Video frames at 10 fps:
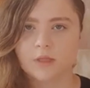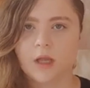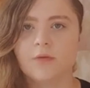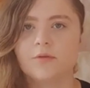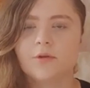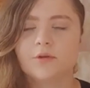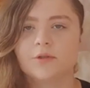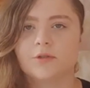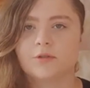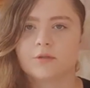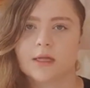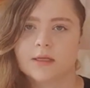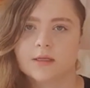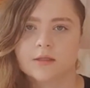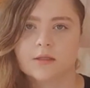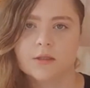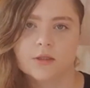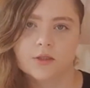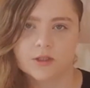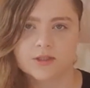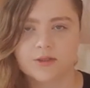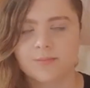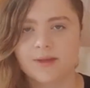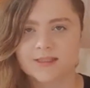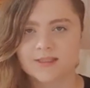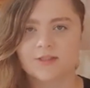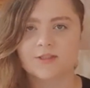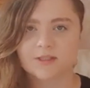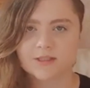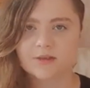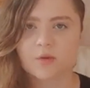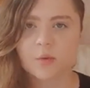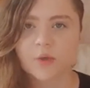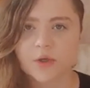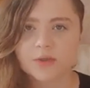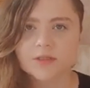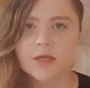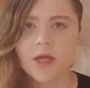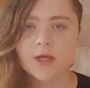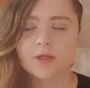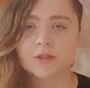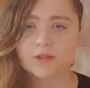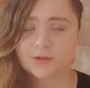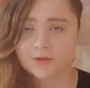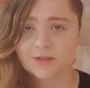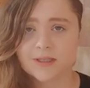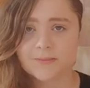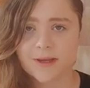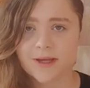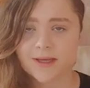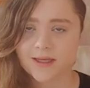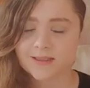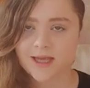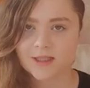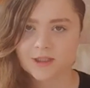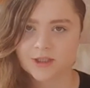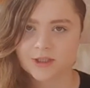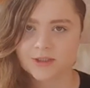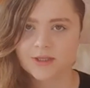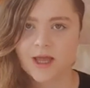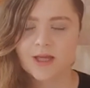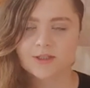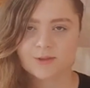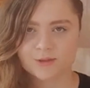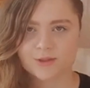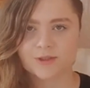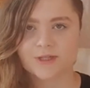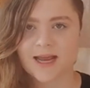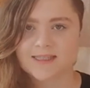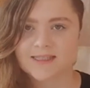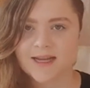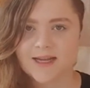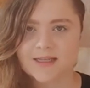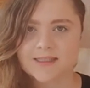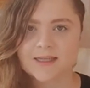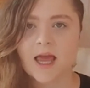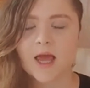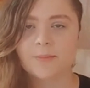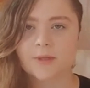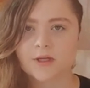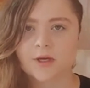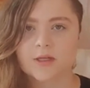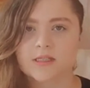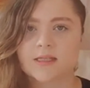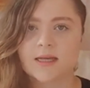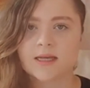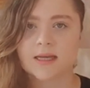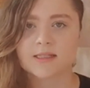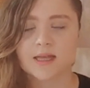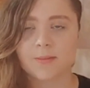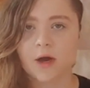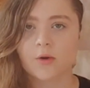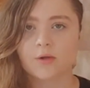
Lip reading: if you're not the best student in the world, you should really pay attention to your essays, because they can somehow